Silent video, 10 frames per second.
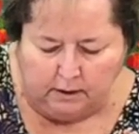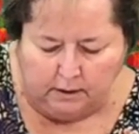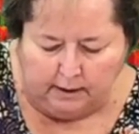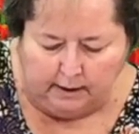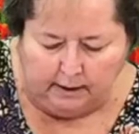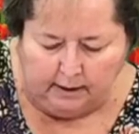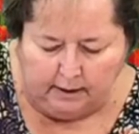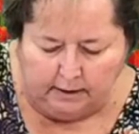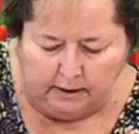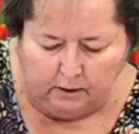
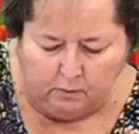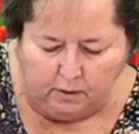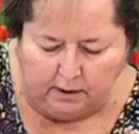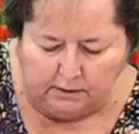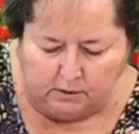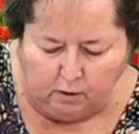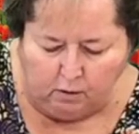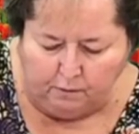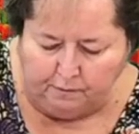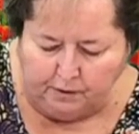and it was
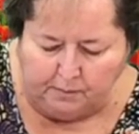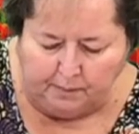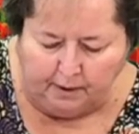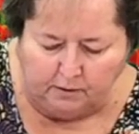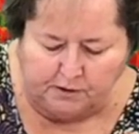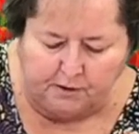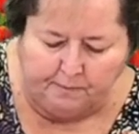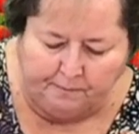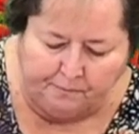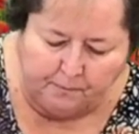over in Belgium